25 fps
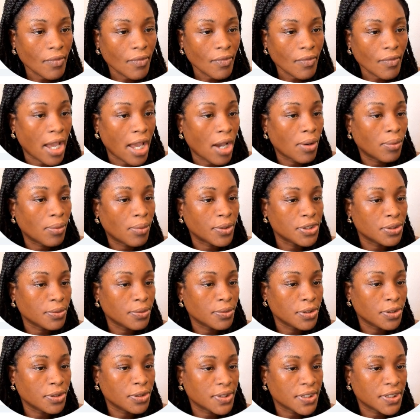And now what
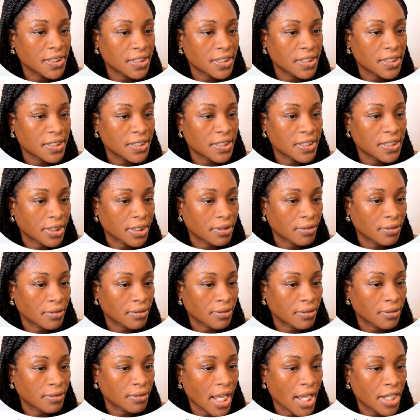you want to do is the subject,
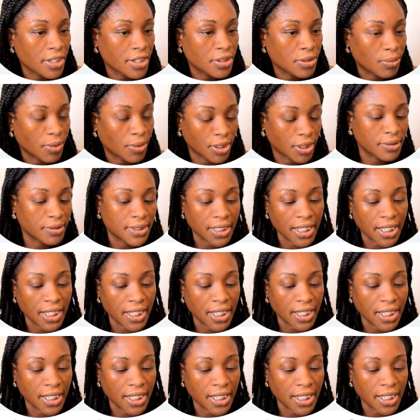right? And you want to
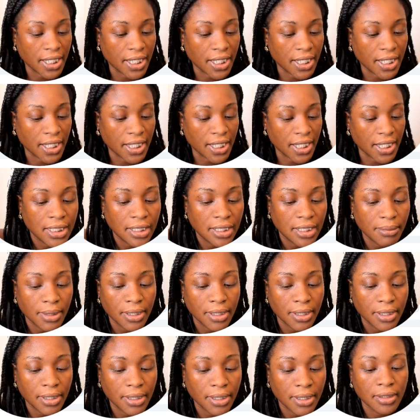say test
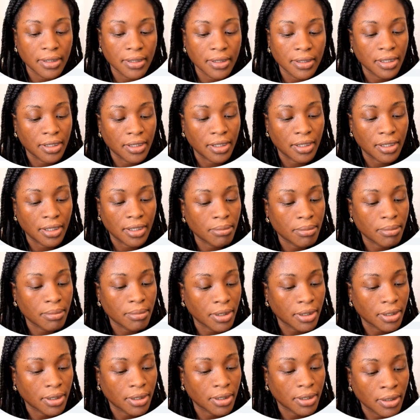email
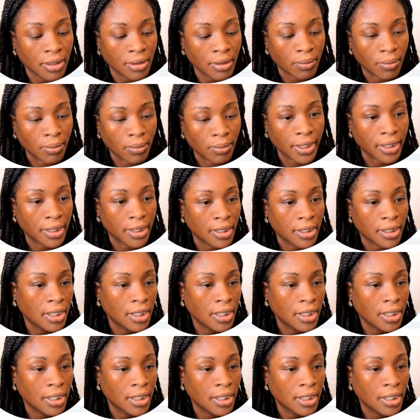number 1.